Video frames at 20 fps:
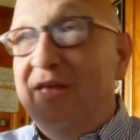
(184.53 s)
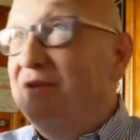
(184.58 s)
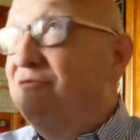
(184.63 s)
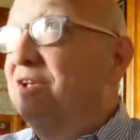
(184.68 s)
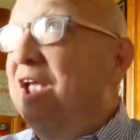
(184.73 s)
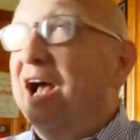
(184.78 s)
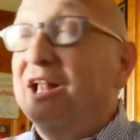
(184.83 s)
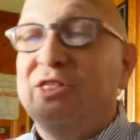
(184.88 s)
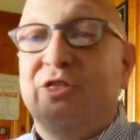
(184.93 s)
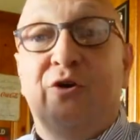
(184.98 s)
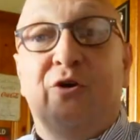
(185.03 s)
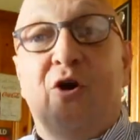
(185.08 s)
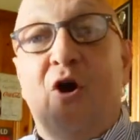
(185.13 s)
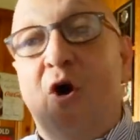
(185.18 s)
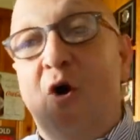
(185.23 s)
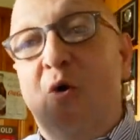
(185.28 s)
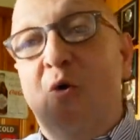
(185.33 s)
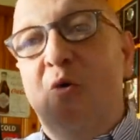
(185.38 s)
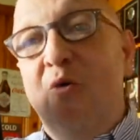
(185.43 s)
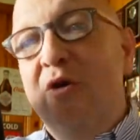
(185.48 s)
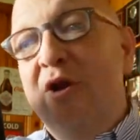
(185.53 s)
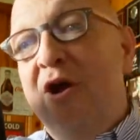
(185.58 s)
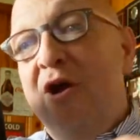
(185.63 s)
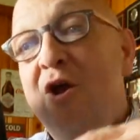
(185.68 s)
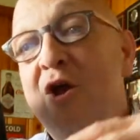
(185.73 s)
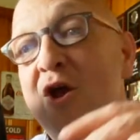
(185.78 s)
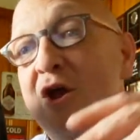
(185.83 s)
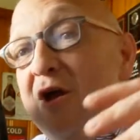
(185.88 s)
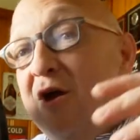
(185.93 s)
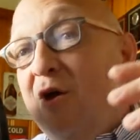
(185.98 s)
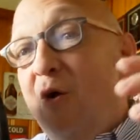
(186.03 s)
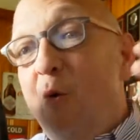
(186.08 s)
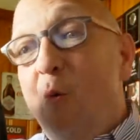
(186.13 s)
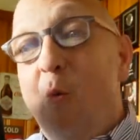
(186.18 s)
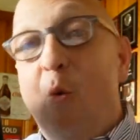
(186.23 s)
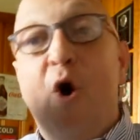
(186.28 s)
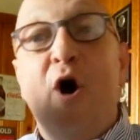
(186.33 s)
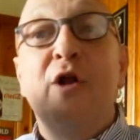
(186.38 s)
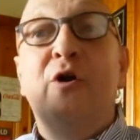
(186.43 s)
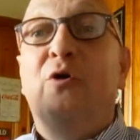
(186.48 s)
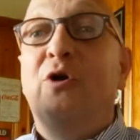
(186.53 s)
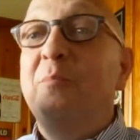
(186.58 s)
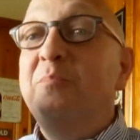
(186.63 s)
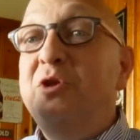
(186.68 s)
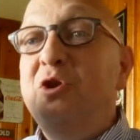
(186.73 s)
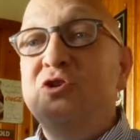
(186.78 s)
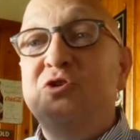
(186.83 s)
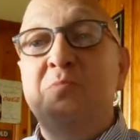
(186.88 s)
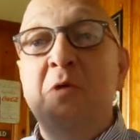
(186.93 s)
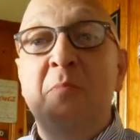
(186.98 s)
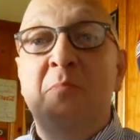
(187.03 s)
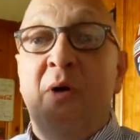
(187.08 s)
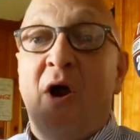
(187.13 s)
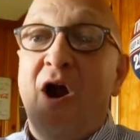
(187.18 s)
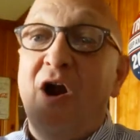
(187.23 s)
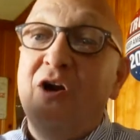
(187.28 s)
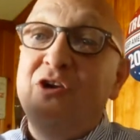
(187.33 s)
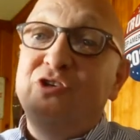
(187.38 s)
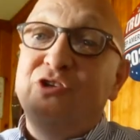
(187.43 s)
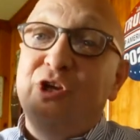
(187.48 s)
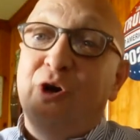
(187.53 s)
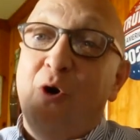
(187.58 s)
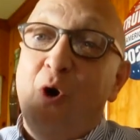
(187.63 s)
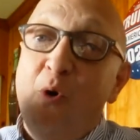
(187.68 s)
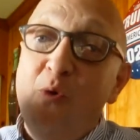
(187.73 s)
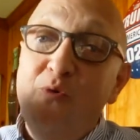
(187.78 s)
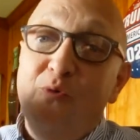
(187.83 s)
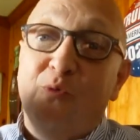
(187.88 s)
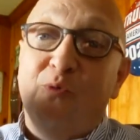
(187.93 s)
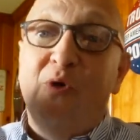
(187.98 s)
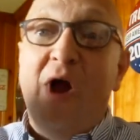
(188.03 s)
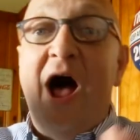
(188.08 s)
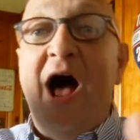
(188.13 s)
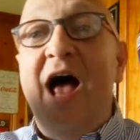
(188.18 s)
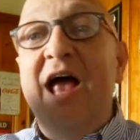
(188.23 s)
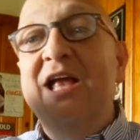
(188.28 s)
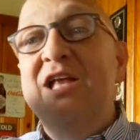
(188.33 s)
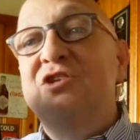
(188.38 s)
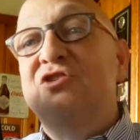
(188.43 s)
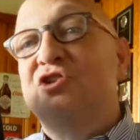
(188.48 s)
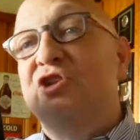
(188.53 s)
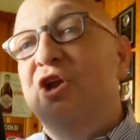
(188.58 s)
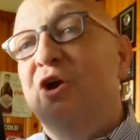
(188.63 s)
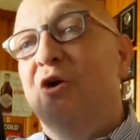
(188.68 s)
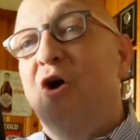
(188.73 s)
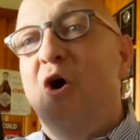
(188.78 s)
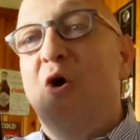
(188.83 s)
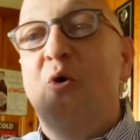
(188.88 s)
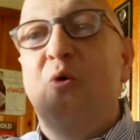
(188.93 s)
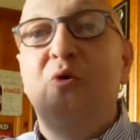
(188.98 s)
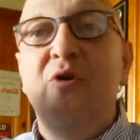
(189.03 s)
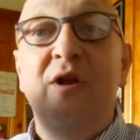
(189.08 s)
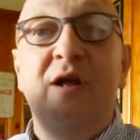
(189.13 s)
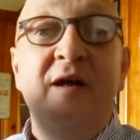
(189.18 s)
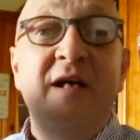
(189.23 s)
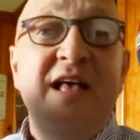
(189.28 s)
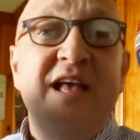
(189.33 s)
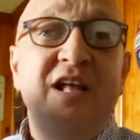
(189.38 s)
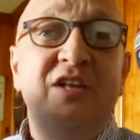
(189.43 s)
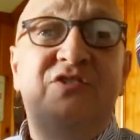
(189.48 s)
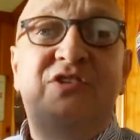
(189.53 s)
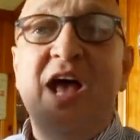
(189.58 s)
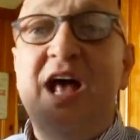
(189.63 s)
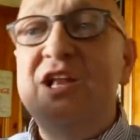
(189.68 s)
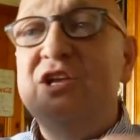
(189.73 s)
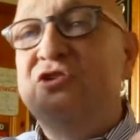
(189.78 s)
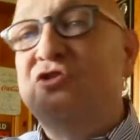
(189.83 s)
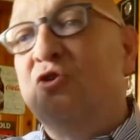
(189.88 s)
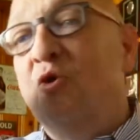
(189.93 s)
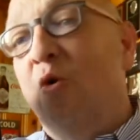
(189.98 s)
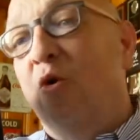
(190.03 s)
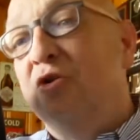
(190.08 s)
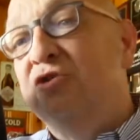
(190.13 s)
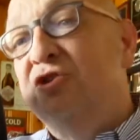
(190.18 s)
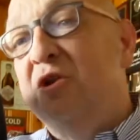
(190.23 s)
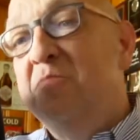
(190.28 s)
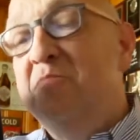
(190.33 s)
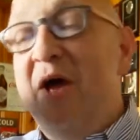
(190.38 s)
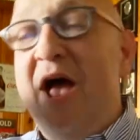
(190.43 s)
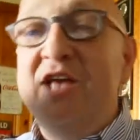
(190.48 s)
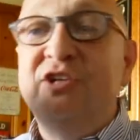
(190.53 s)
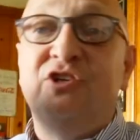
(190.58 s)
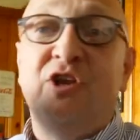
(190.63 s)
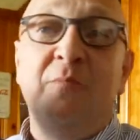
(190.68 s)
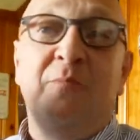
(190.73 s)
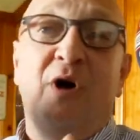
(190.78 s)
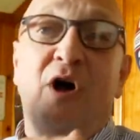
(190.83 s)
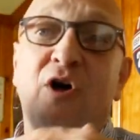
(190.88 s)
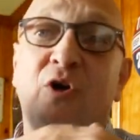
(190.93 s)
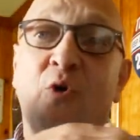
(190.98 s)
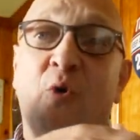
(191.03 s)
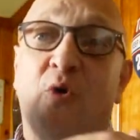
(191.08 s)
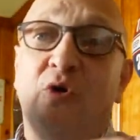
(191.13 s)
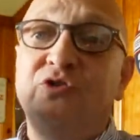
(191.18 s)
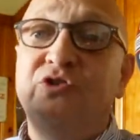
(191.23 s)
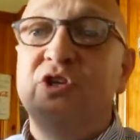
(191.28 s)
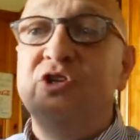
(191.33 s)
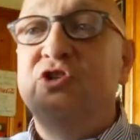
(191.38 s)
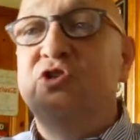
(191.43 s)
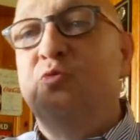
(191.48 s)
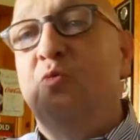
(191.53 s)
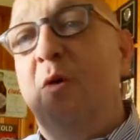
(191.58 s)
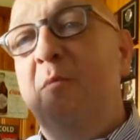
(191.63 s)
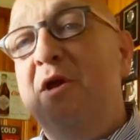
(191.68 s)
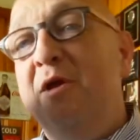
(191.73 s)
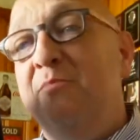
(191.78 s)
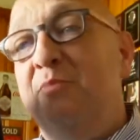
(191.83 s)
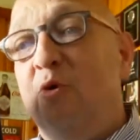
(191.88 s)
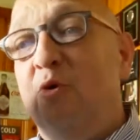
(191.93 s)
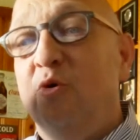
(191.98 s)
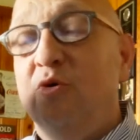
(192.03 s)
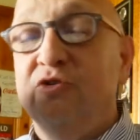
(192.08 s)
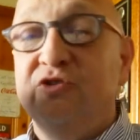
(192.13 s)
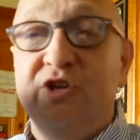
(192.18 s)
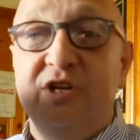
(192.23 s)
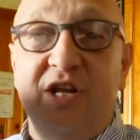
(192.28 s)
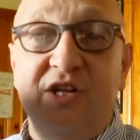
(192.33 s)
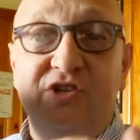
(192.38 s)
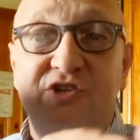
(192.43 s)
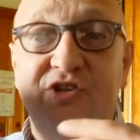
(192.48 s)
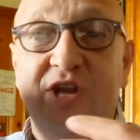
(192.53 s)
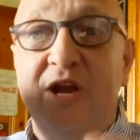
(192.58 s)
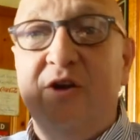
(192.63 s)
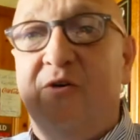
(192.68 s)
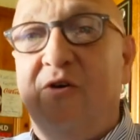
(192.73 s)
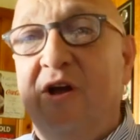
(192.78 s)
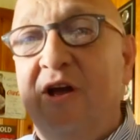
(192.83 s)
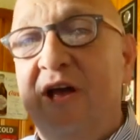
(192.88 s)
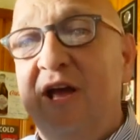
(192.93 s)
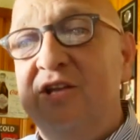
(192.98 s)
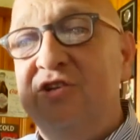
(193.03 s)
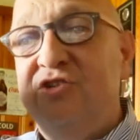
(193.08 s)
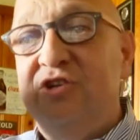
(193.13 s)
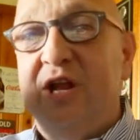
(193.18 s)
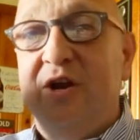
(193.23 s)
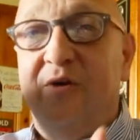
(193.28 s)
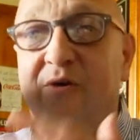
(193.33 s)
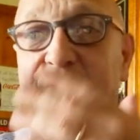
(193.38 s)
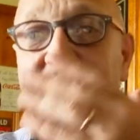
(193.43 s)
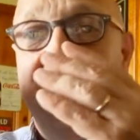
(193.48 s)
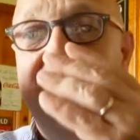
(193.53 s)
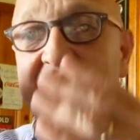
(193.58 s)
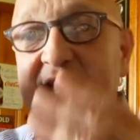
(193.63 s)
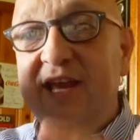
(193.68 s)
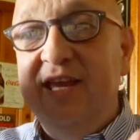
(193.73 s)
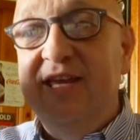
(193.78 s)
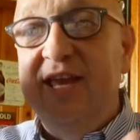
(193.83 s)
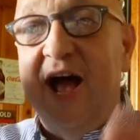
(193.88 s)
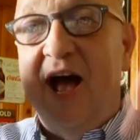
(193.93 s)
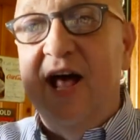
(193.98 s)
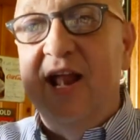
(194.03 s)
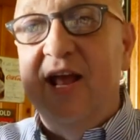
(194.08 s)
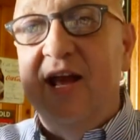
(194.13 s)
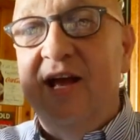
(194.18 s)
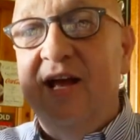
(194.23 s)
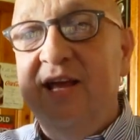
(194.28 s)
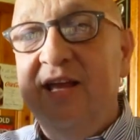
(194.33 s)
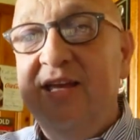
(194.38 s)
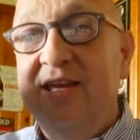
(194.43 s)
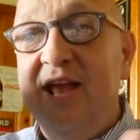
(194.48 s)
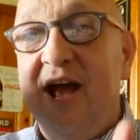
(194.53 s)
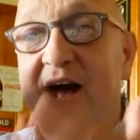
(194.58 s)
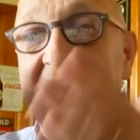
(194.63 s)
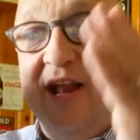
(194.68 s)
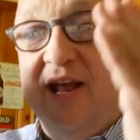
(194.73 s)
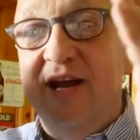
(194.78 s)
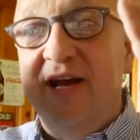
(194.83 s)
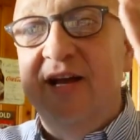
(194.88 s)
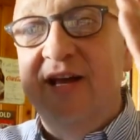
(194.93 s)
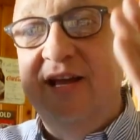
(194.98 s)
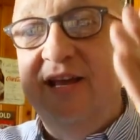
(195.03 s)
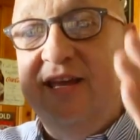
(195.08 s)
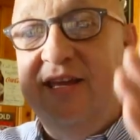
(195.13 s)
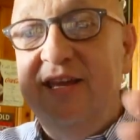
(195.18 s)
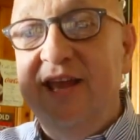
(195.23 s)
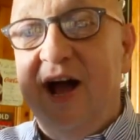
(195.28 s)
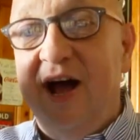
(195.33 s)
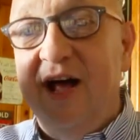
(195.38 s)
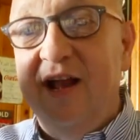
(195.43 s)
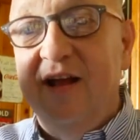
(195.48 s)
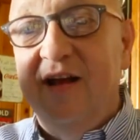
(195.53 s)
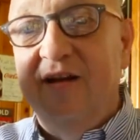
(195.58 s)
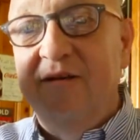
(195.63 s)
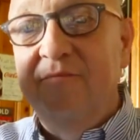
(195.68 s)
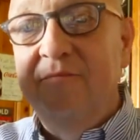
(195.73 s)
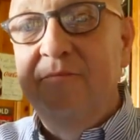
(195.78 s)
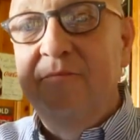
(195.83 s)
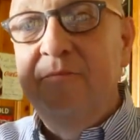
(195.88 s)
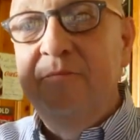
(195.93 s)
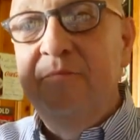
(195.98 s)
They've got their own water amusement parks, their own rides, their own tennis courts and basketball courts and swimming pools and et cetera, yada, yada, yada.